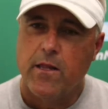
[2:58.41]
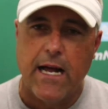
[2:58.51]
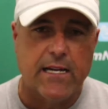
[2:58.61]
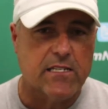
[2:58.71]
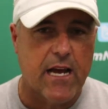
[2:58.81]

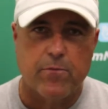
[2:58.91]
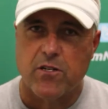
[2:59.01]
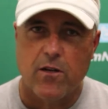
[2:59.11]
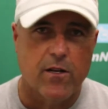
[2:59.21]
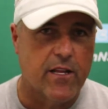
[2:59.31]
that is
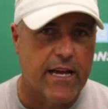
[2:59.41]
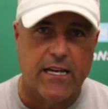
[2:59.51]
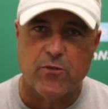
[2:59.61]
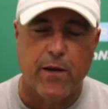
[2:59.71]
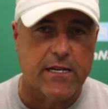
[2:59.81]
absolutely the
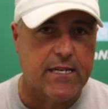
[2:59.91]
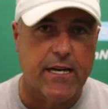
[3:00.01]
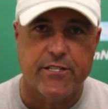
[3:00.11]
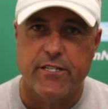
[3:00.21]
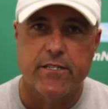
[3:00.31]

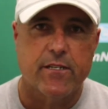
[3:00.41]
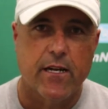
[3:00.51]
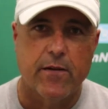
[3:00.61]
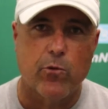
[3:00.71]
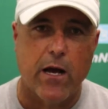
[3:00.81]
expectation.
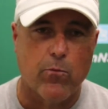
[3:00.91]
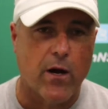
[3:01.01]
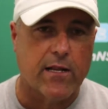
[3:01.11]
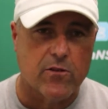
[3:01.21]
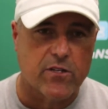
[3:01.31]
And when I
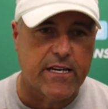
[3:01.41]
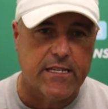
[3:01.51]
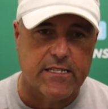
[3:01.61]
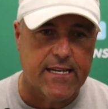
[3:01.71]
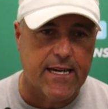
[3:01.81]
bring those
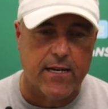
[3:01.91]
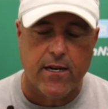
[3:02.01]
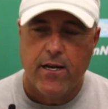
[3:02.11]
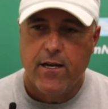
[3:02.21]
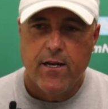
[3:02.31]
kids in,